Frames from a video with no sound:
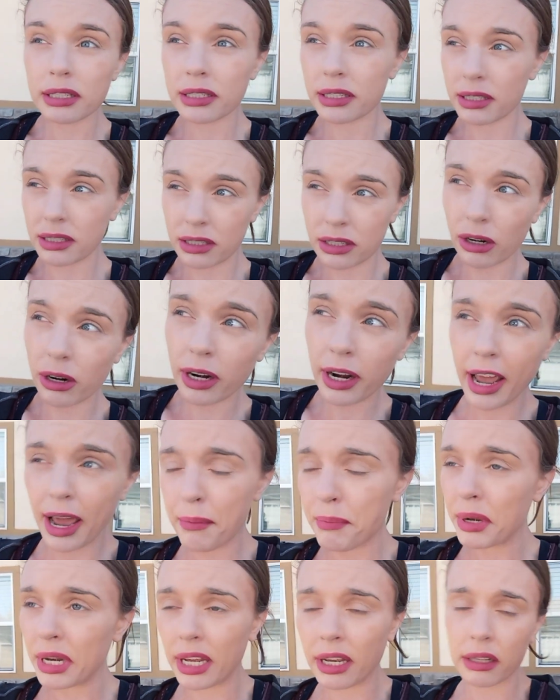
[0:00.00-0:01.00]
It started
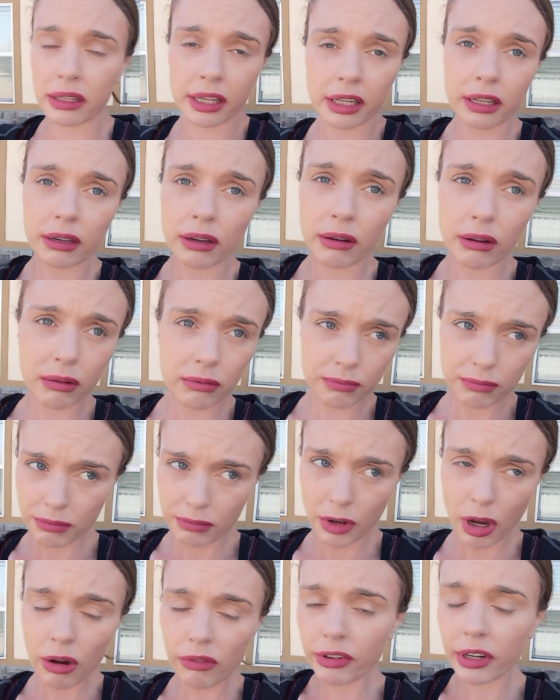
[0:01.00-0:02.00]
happening like
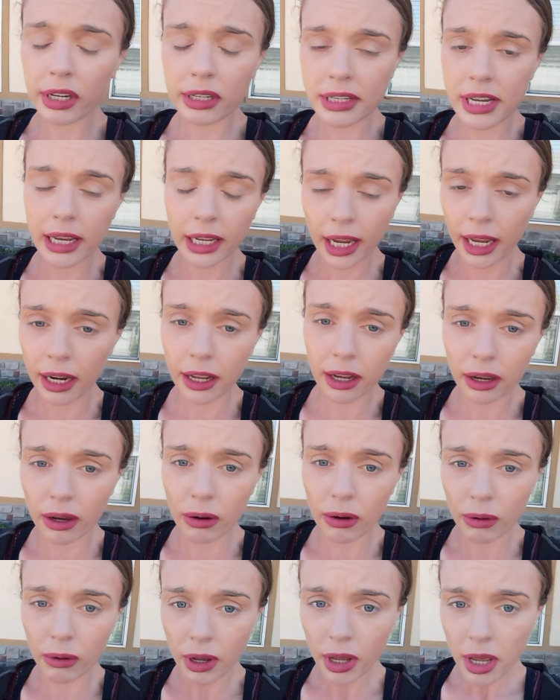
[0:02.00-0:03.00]
over a decade ago.